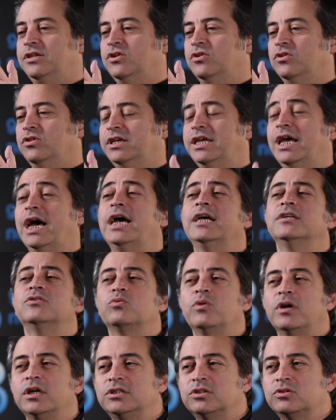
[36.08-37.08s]
You know, the guy is
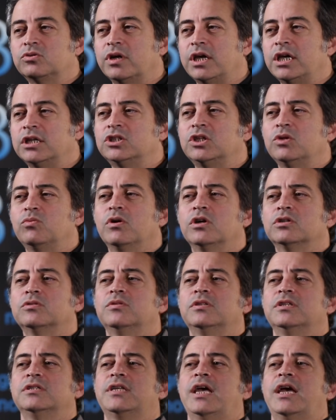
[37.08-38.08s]
quite strange. He walks
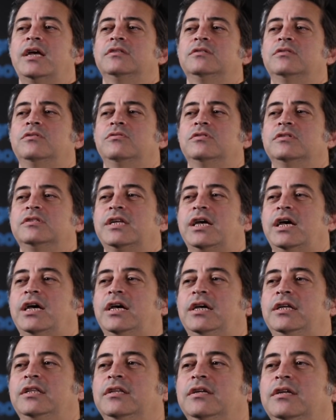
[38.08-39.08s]
with his hands to the
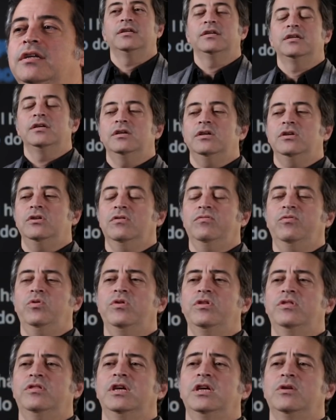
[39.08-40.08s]
side you know,
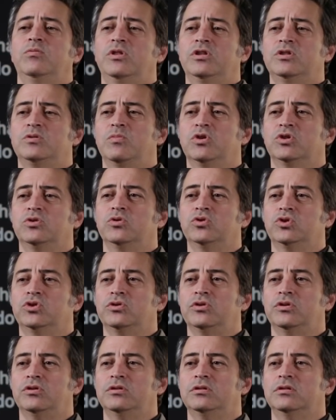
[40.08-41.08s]
very thin with his muscle
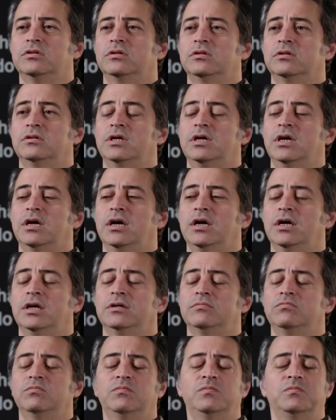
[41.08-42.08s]
shirt, uh,
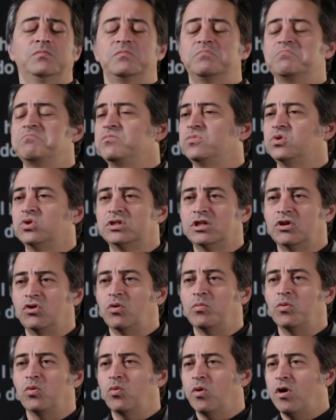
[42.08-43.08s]
just a
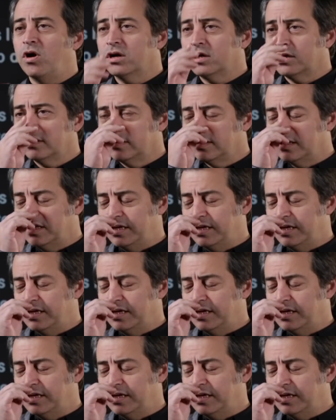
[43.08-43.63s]
normal walk.